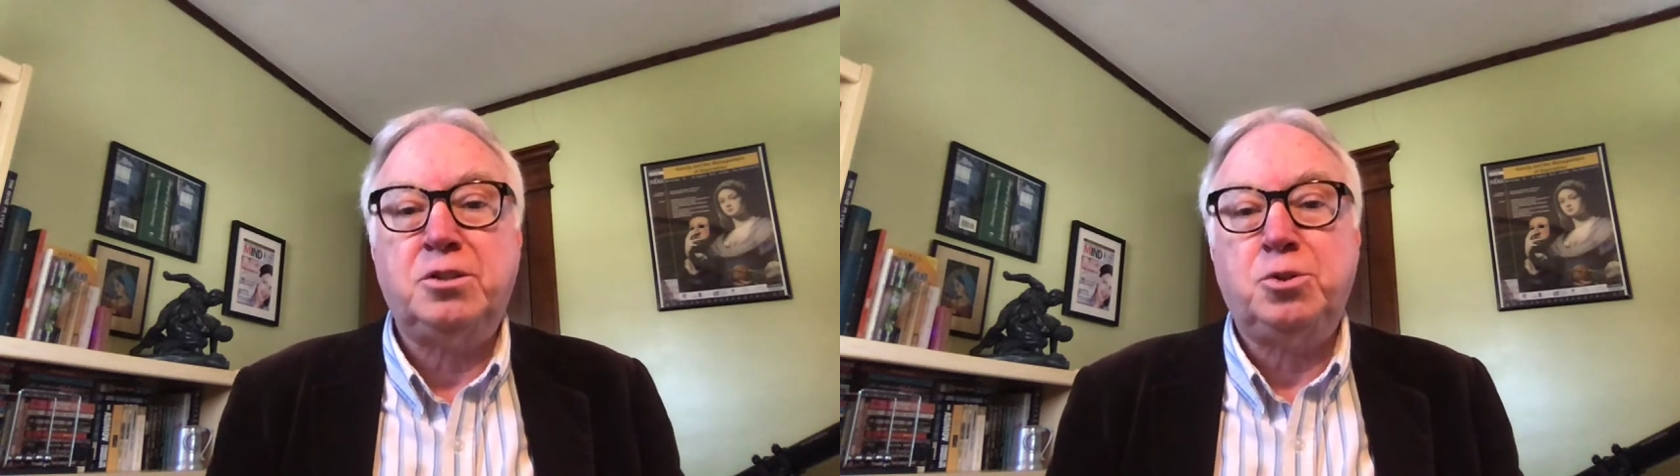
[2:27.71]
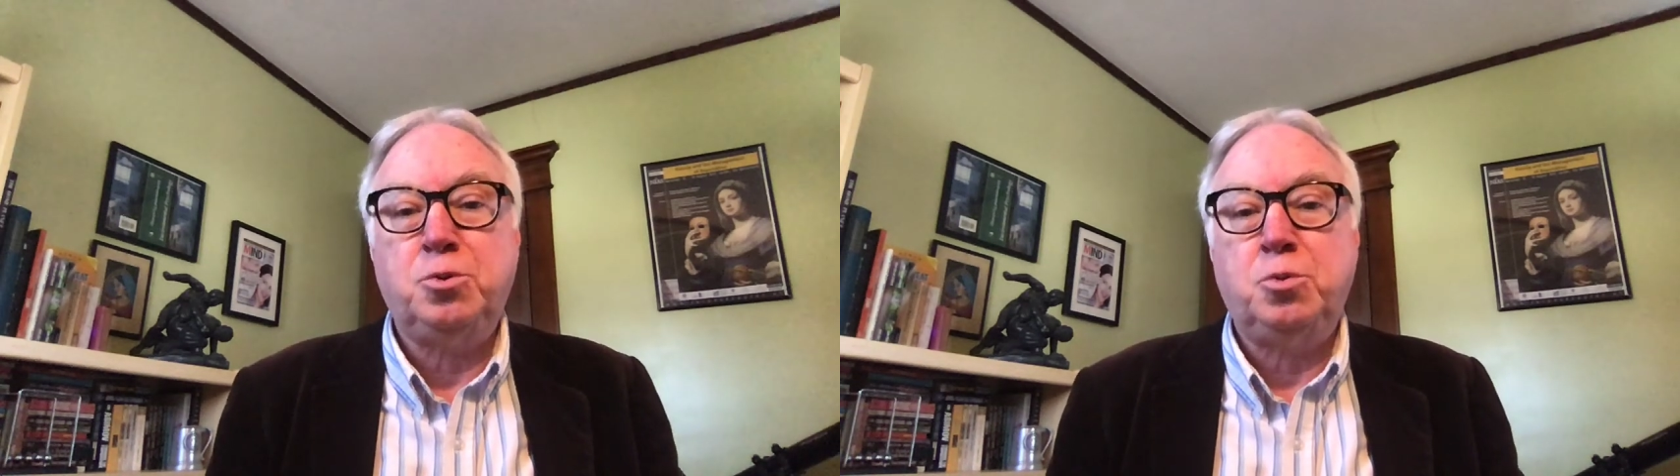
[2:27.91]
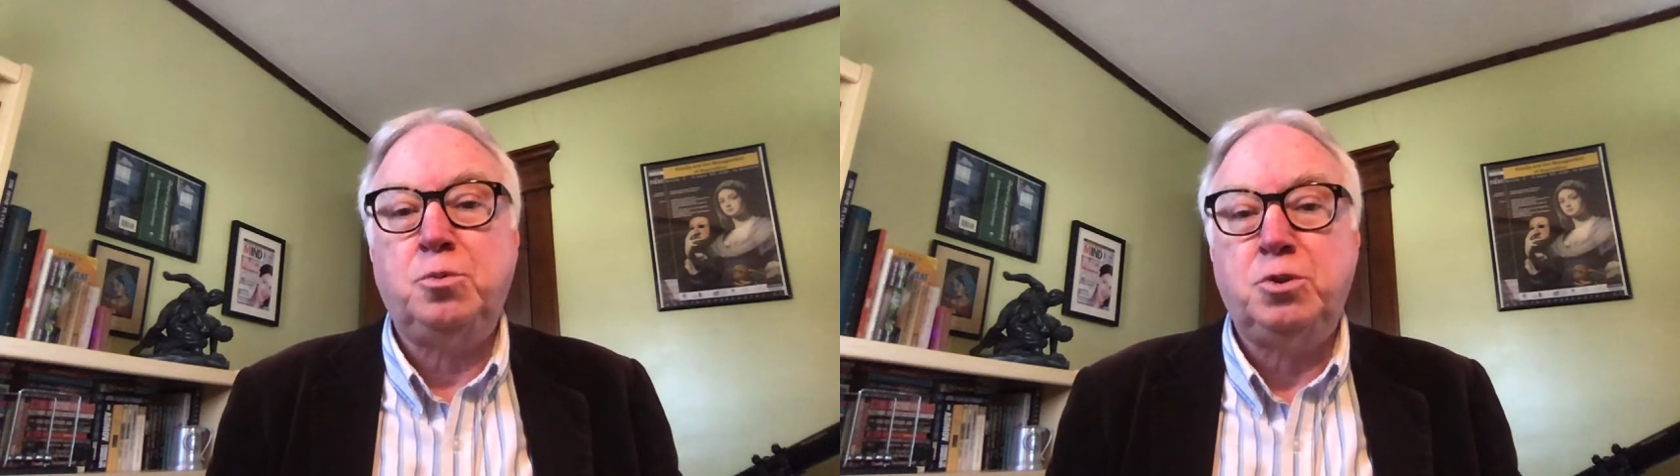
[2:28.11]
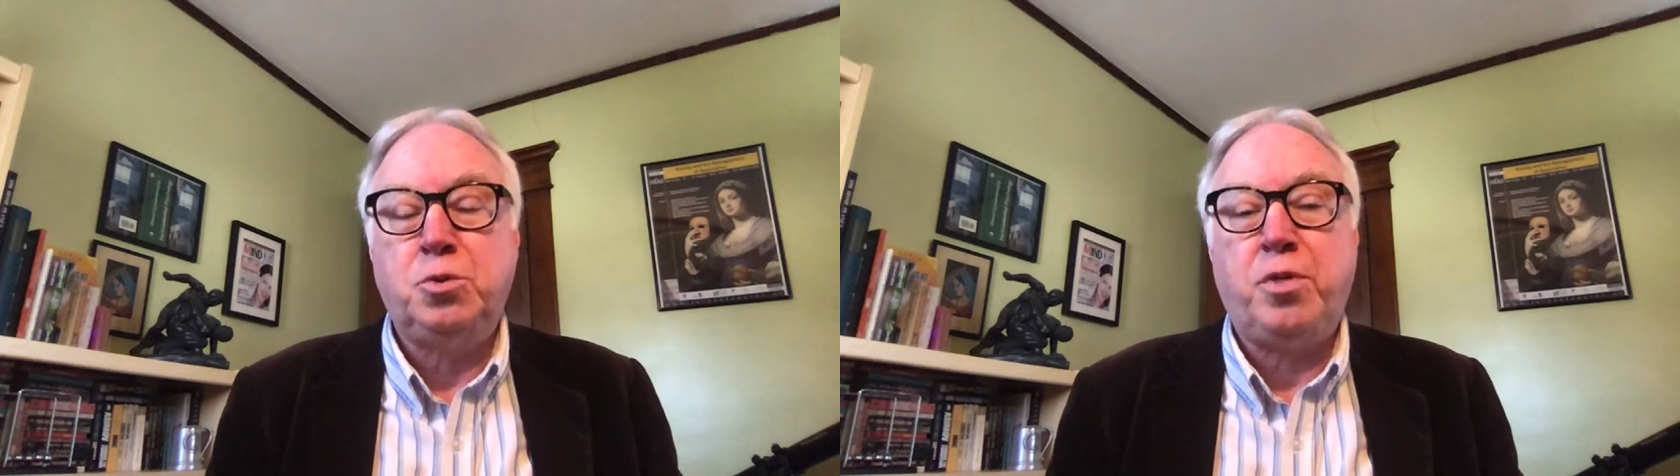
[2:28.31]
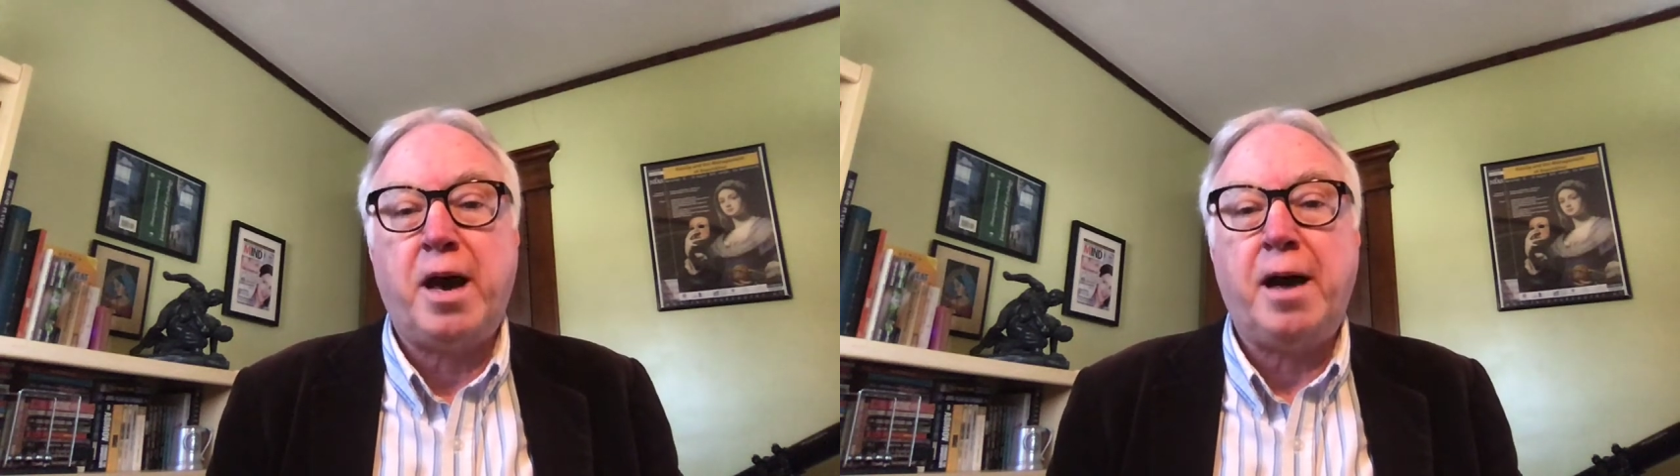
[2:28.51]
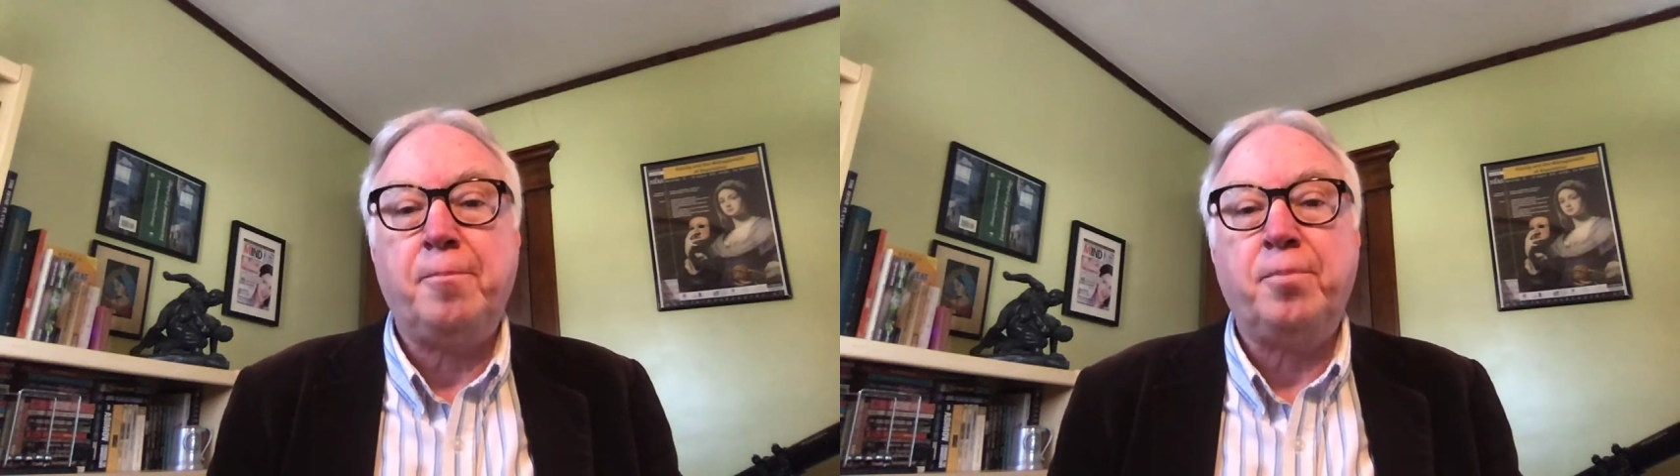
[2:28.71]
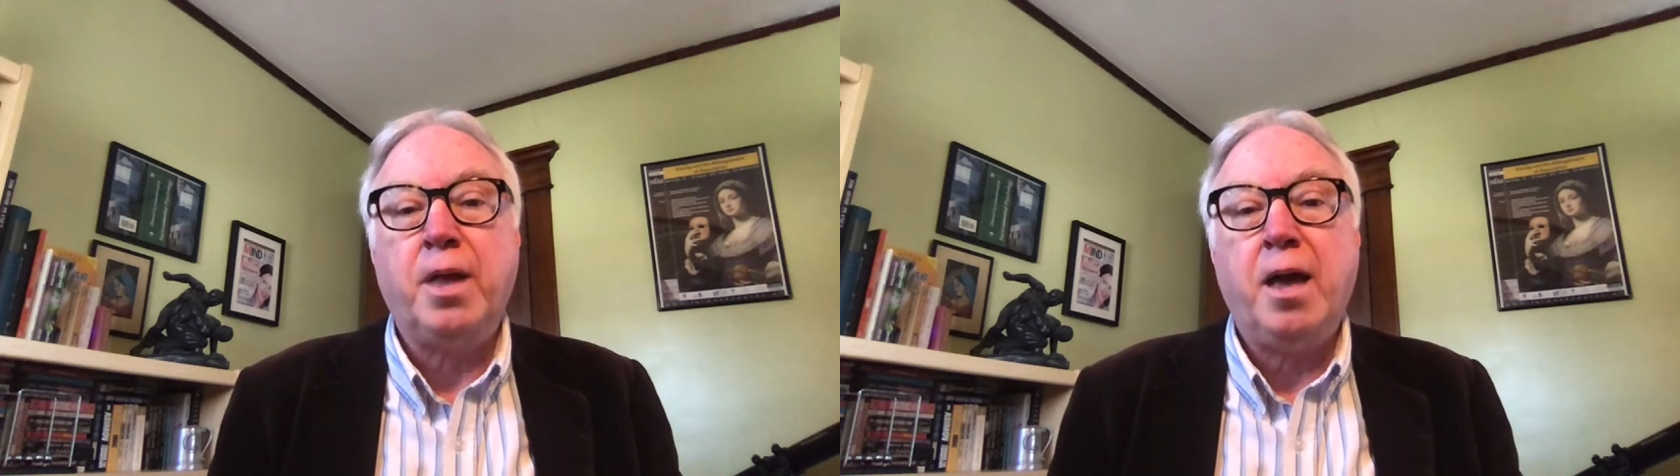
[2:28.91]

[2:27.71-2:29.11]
to do that.